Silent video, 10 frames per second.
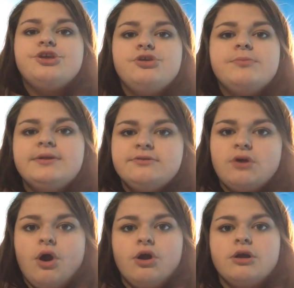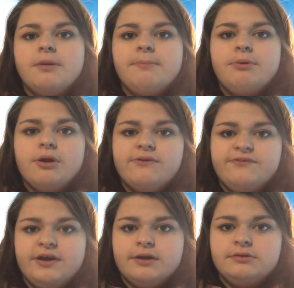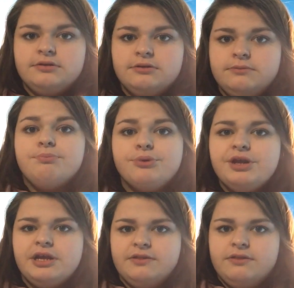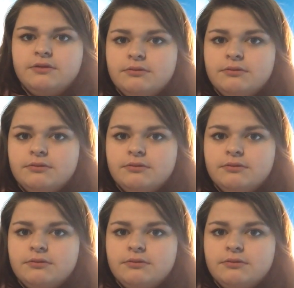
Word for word: Humans aren't perfect. Breathe.